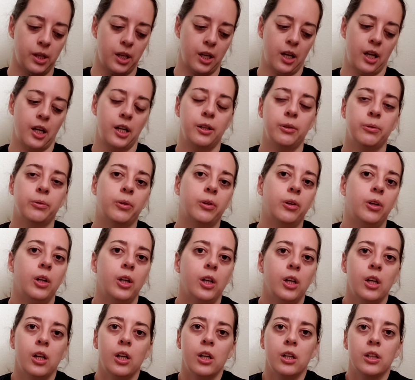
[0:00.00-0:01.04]
I
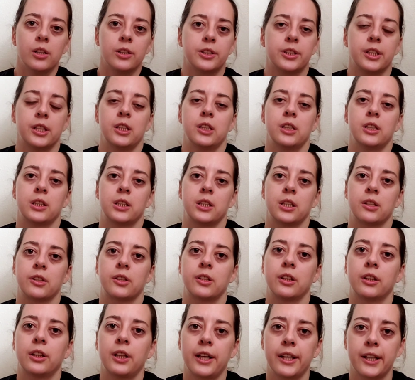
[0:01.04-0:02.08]
did
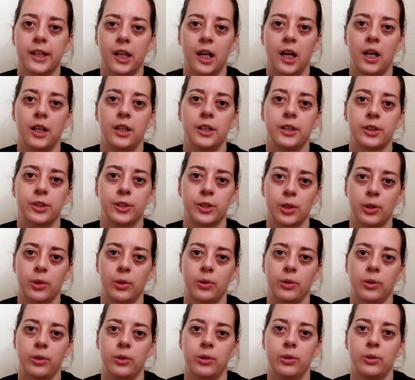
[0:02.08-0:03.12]
the Light Heart
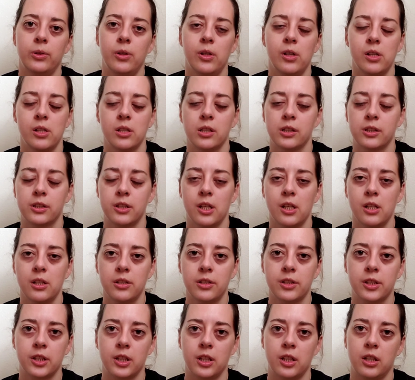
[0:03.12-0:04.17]
Solo tent,